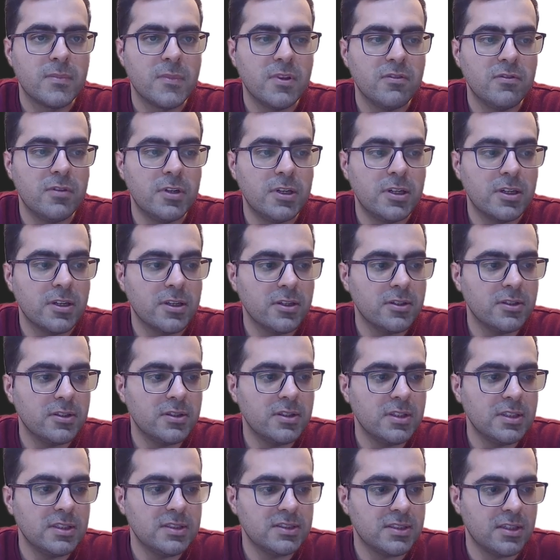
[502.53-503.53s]
Very good,
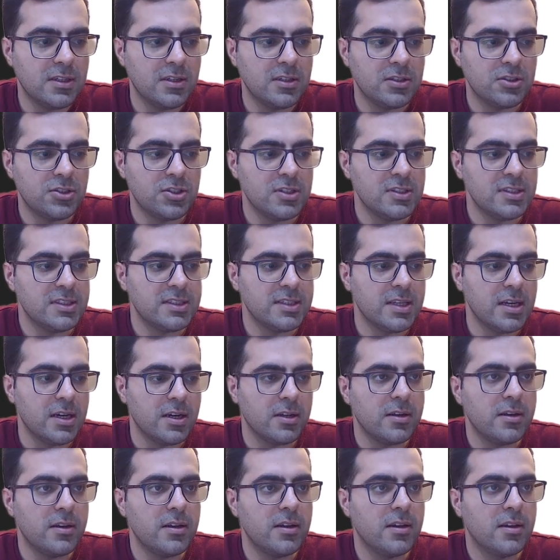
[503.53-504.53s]
the installation is
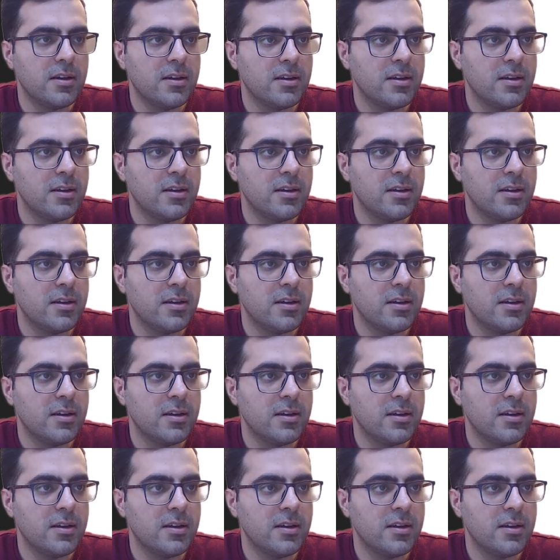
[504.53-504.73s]
done.